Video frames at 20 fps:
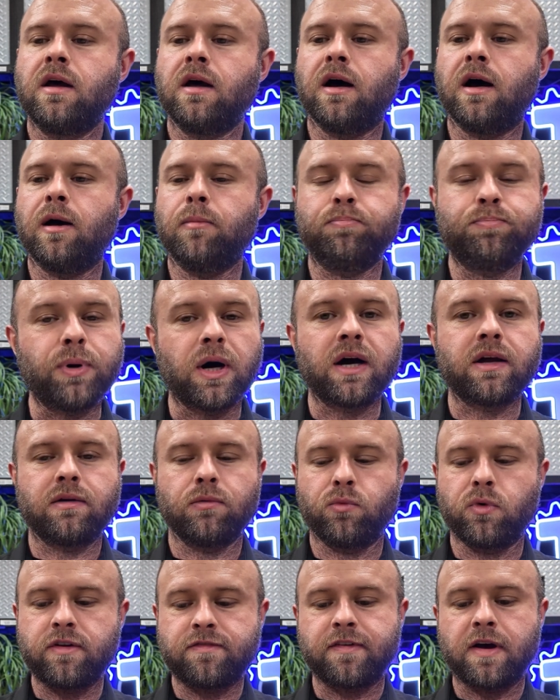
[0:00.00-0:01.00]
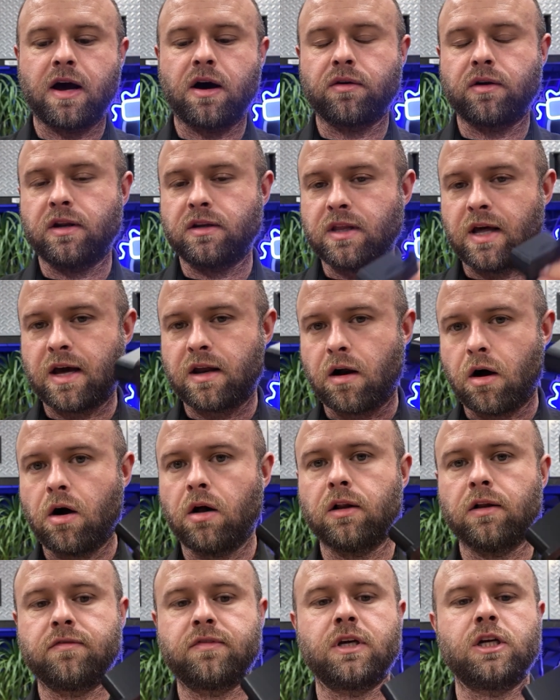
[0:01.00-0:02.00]
Uh, but we found that
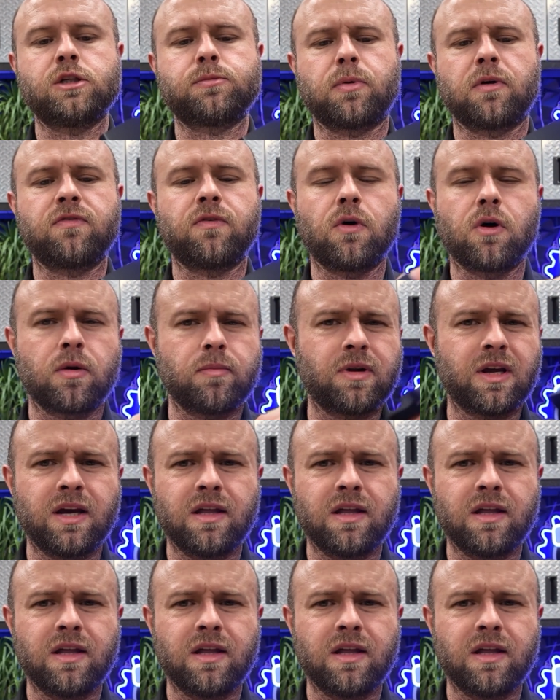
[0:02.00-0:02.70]
all of these performed